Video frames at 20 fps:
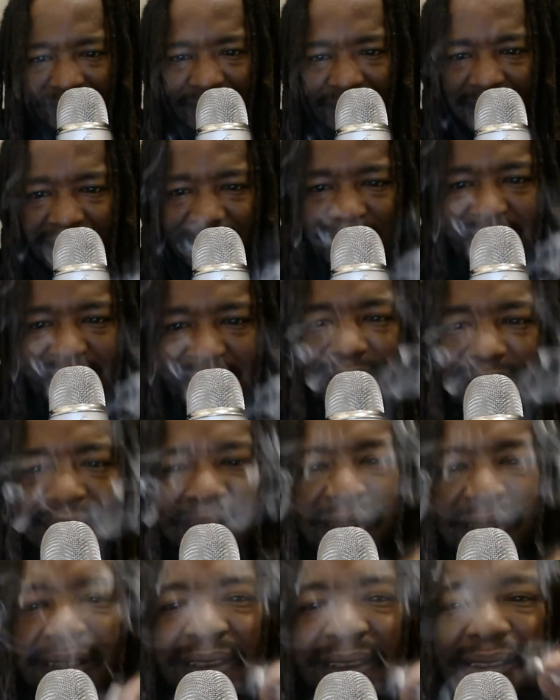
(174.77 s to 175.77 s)
let
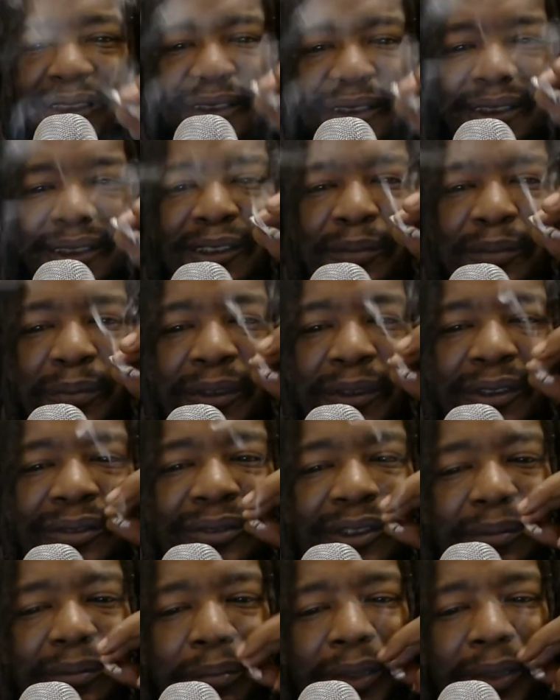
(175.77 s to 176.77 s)
the
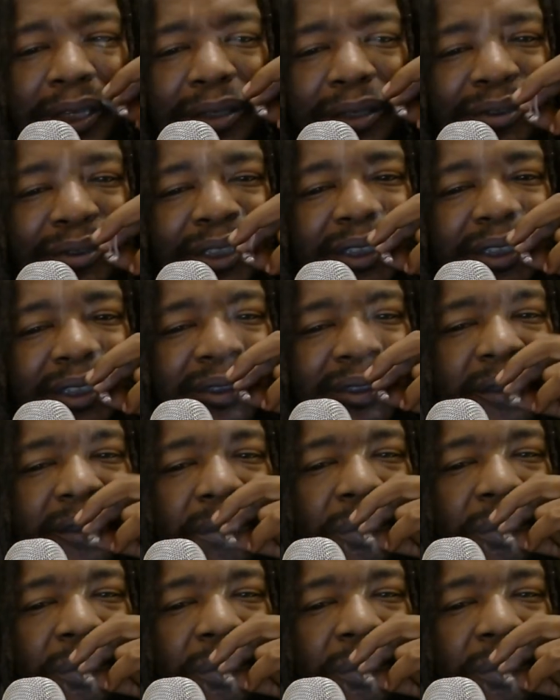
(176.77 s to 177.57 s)
dispensaries bid on that shit.